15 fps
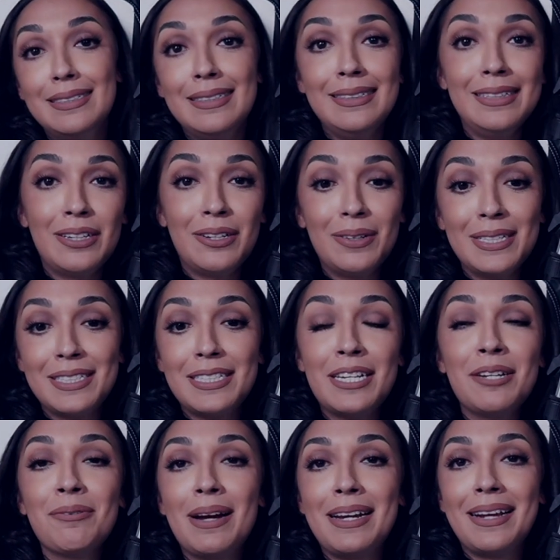you know,
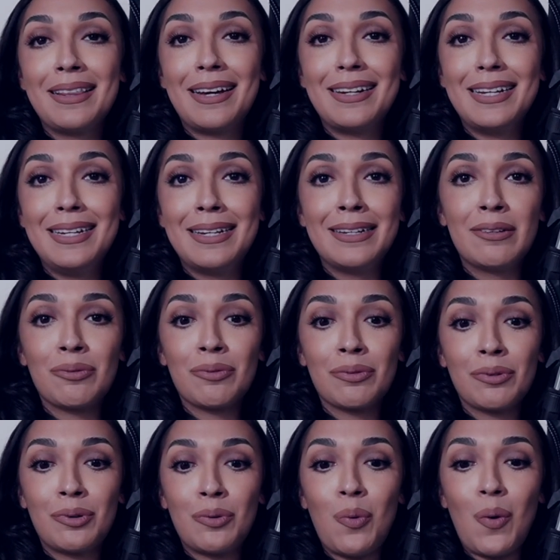insinuating that he didn't
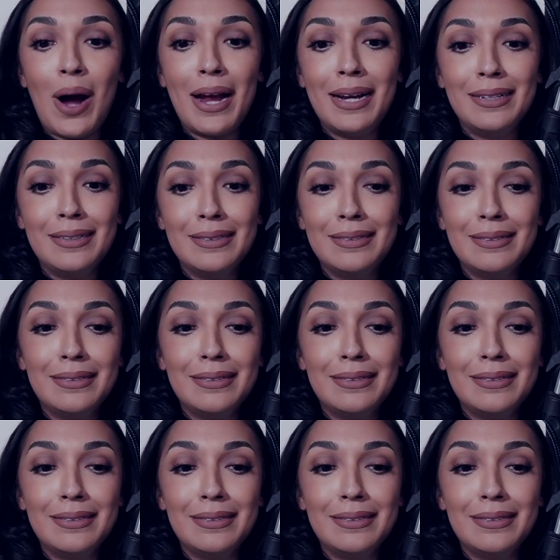quite